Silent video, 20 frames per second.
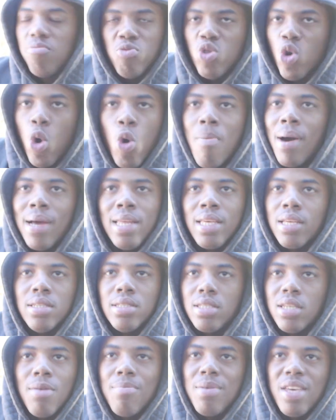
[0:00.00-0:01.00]
nobody
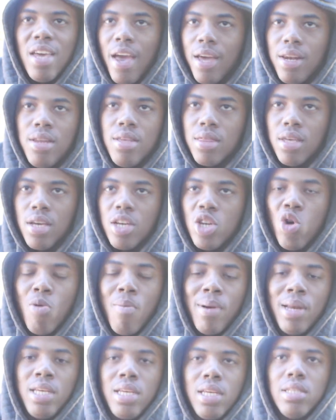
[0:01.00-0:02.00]
can tell me anything.
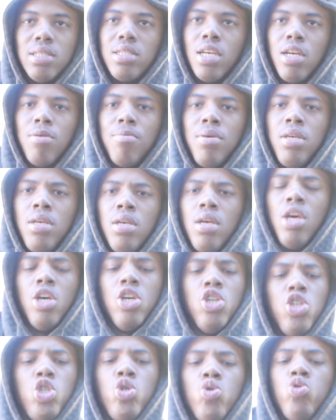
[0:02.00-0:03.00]
Nobody can tell me
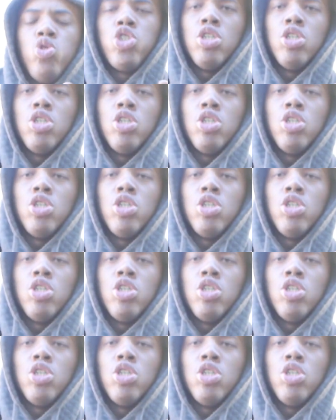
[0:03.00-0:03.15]
you